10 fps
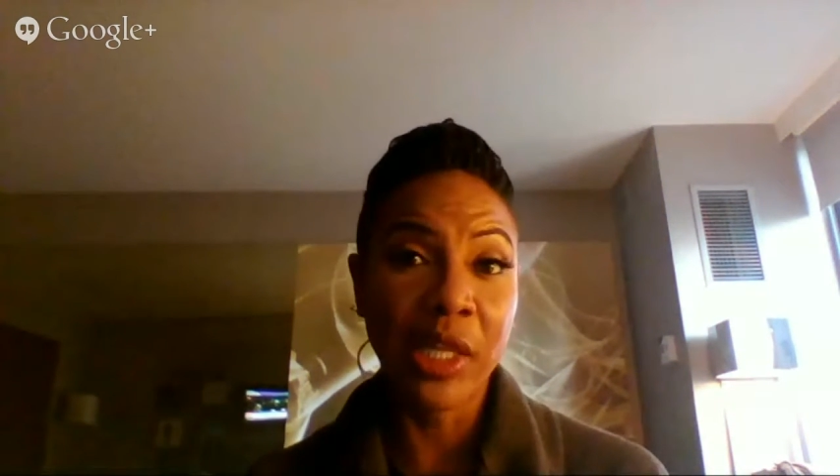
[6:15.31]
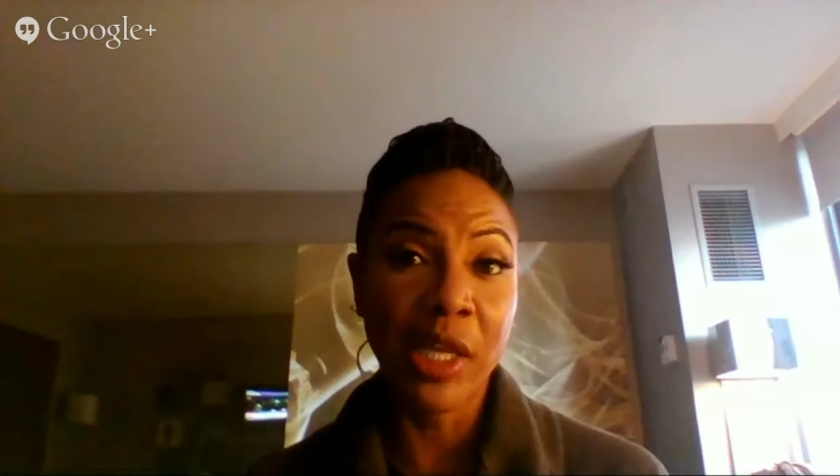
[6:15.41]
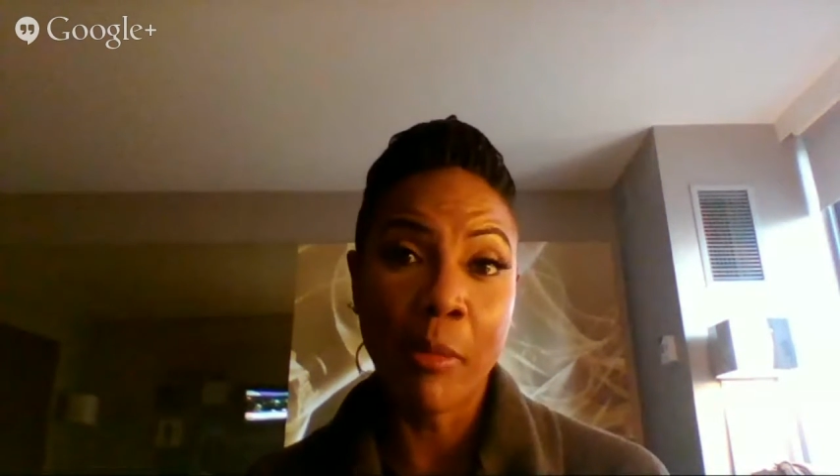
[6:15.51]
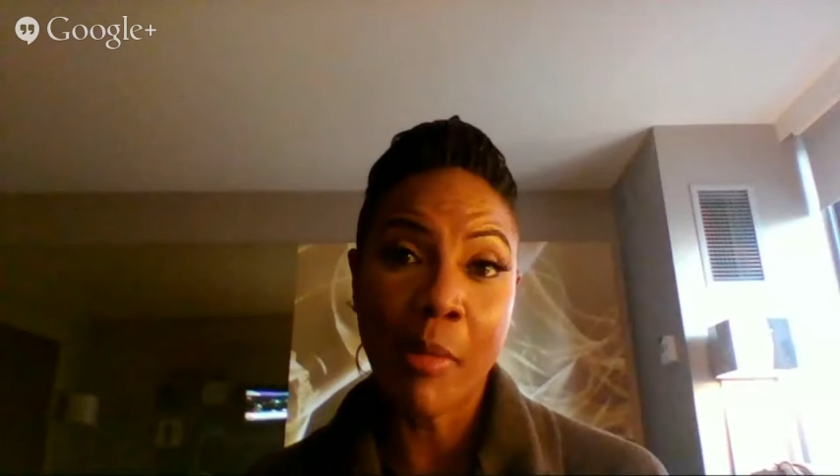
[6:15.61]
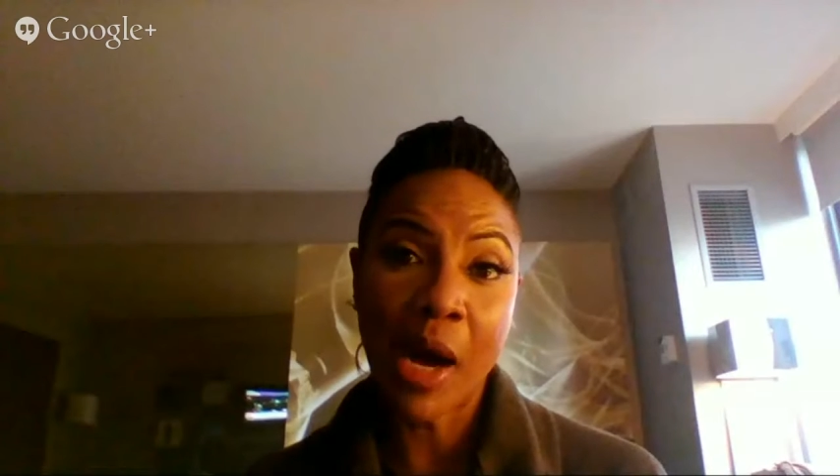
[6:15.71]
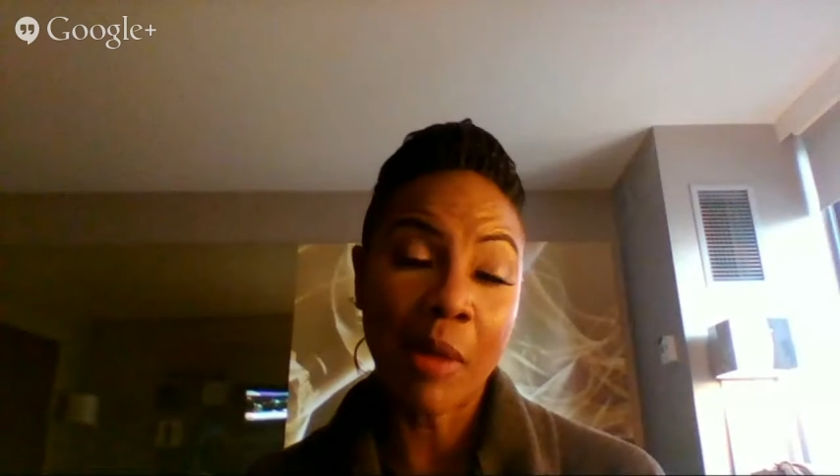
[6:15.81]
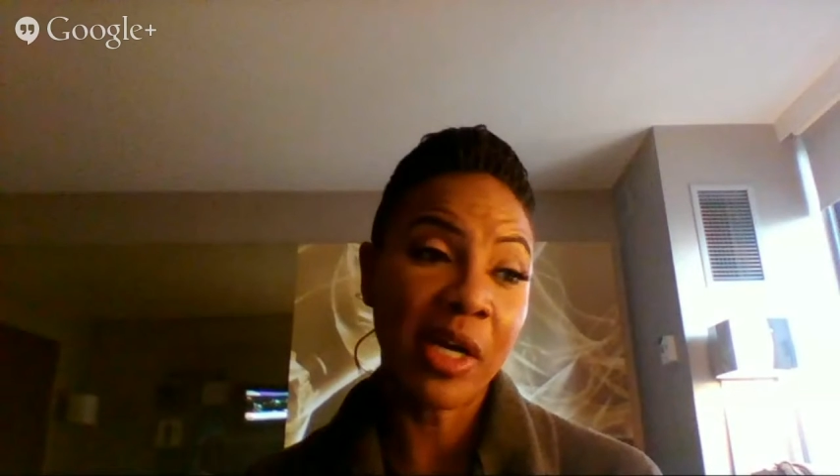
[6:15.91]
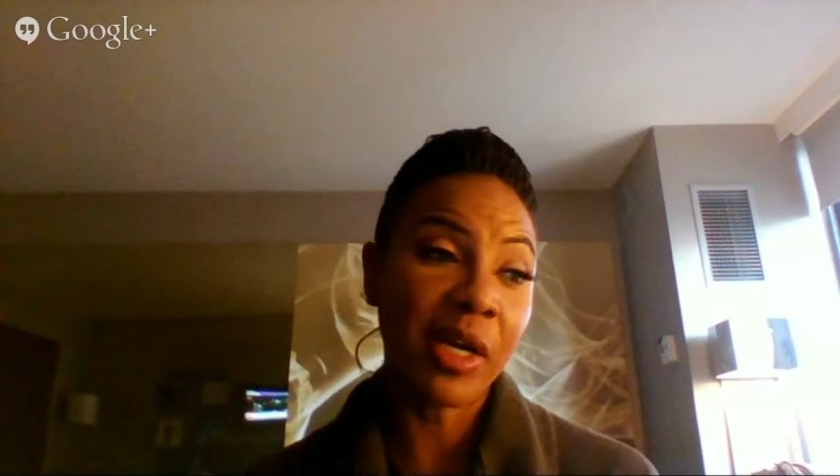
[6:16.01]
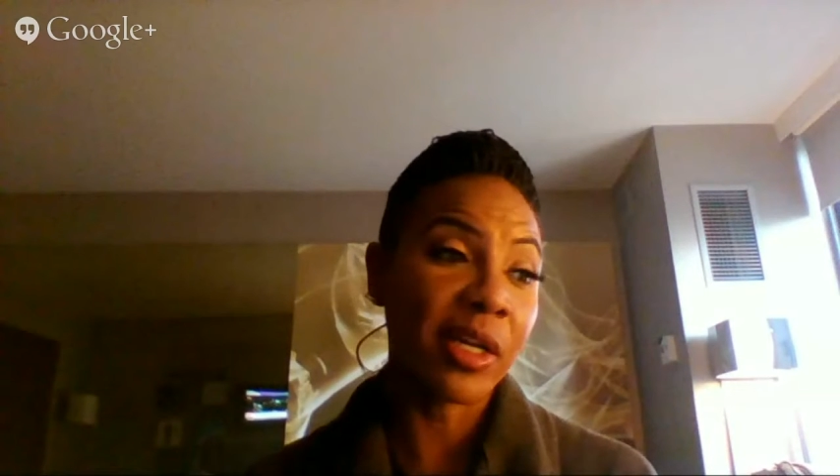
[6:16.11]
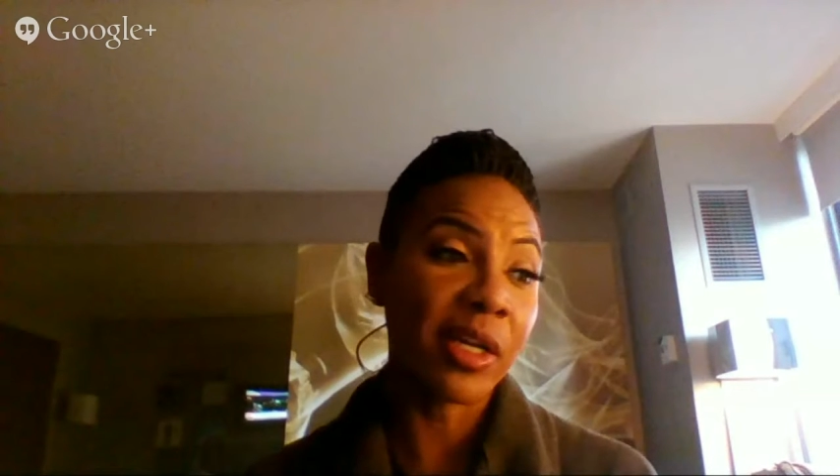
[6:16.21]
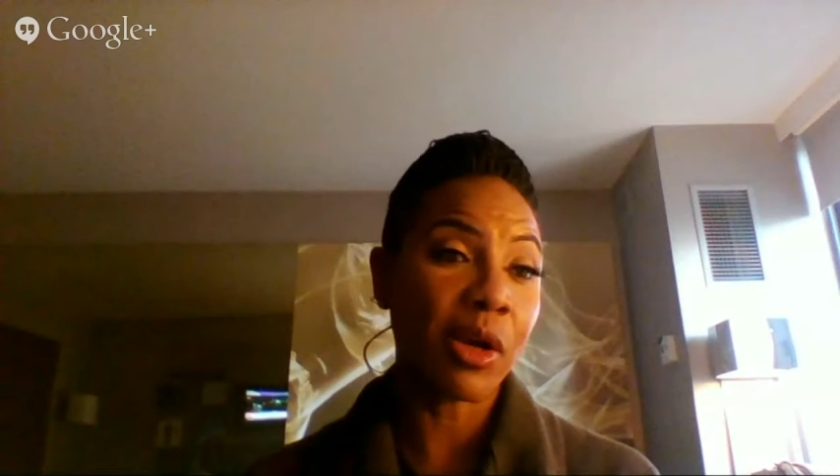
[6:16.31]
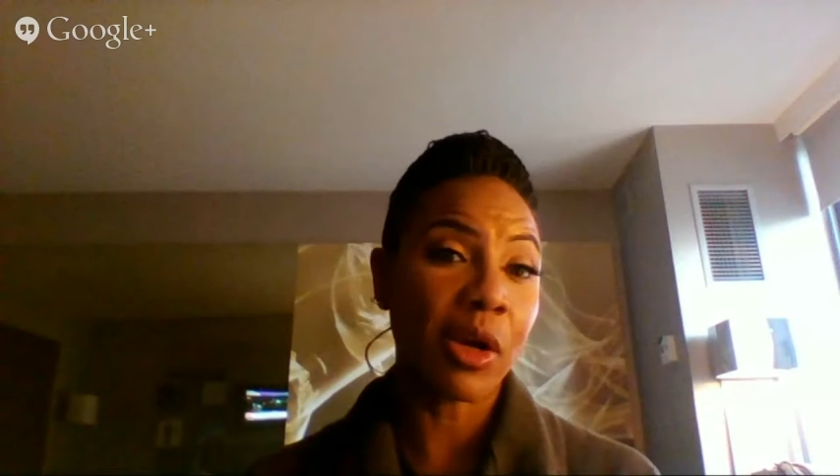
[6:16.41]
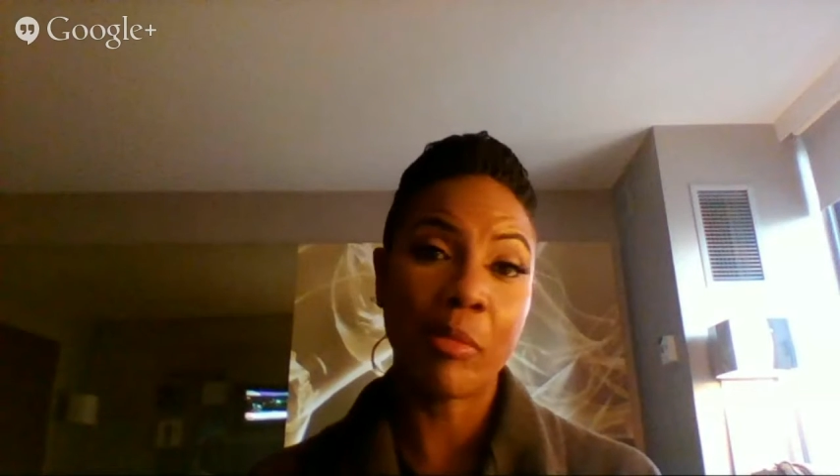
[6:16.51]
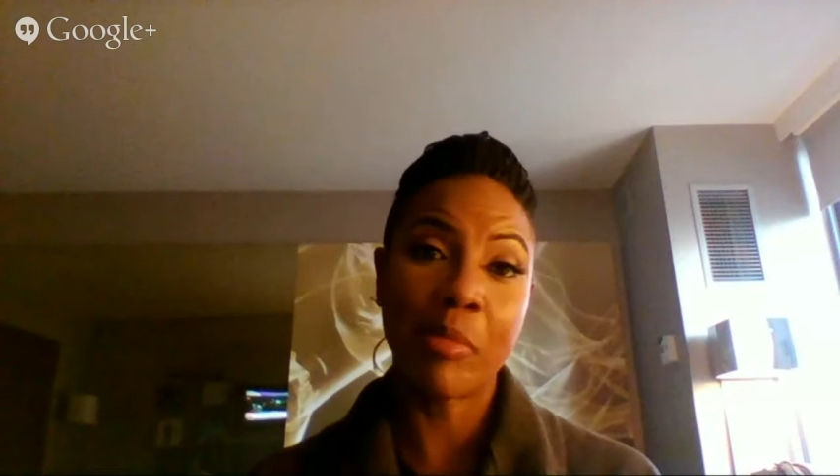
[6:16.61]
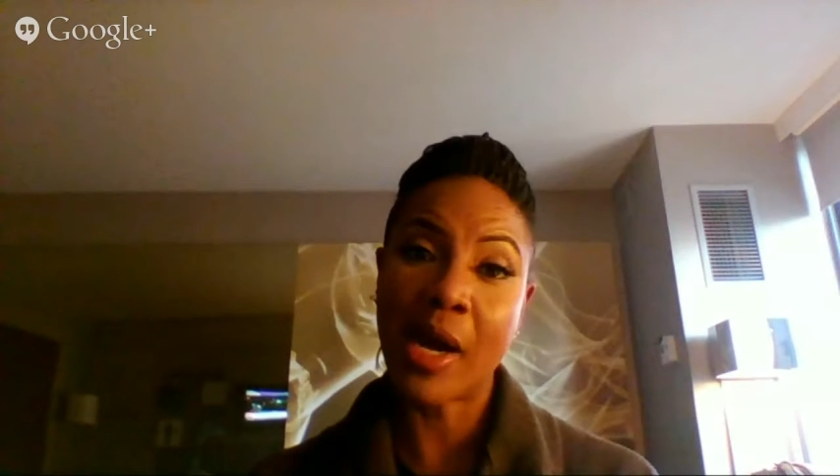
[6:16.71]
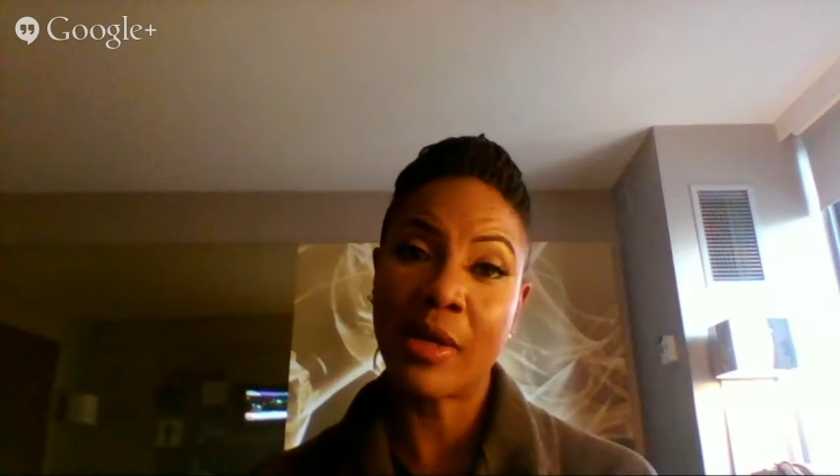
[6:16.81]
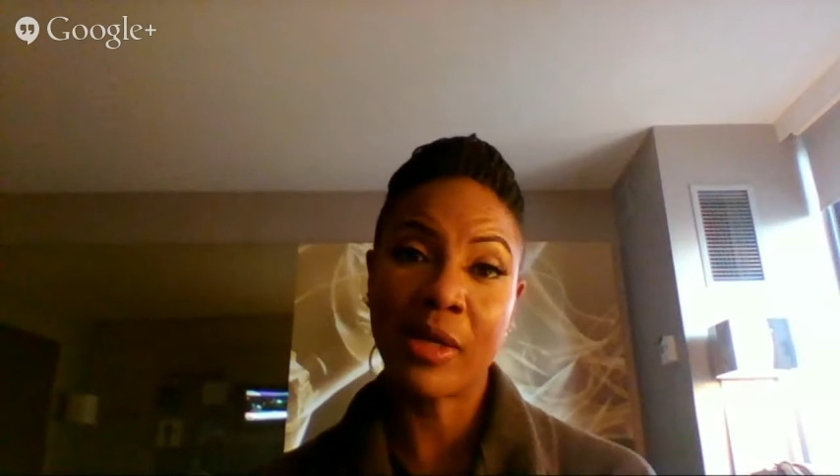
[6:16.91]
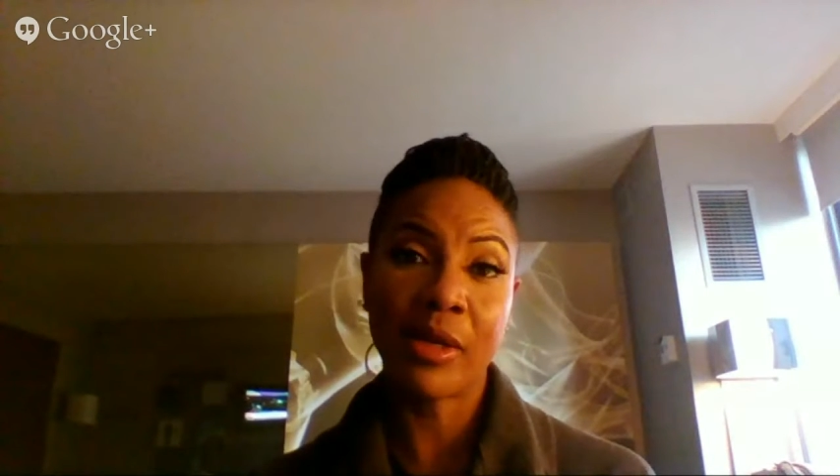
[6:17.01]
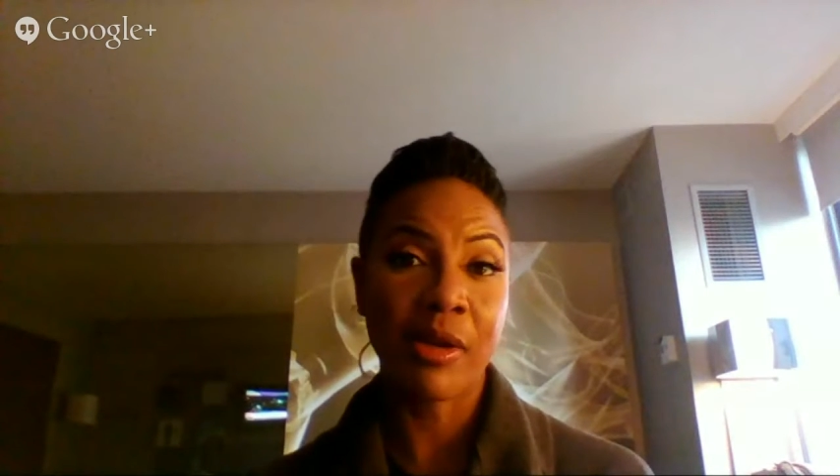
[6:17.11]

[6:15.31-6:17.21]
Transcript: Lil Mama, and it's all about,